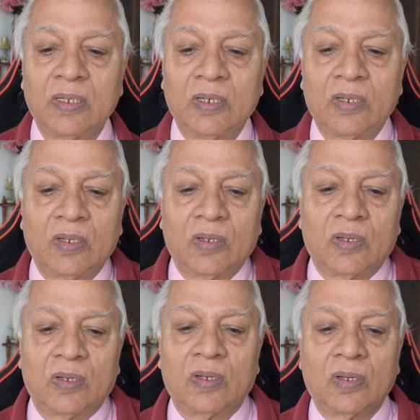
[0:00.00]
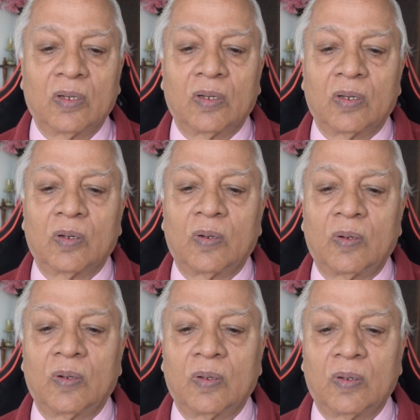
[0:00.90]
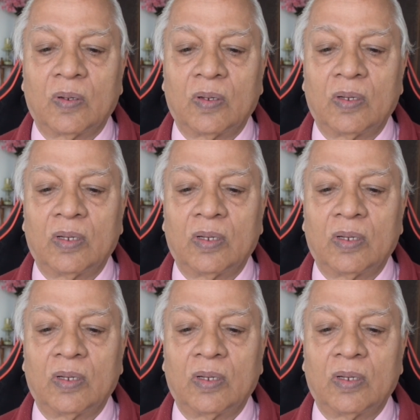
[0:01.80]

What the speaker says: Nothing is said.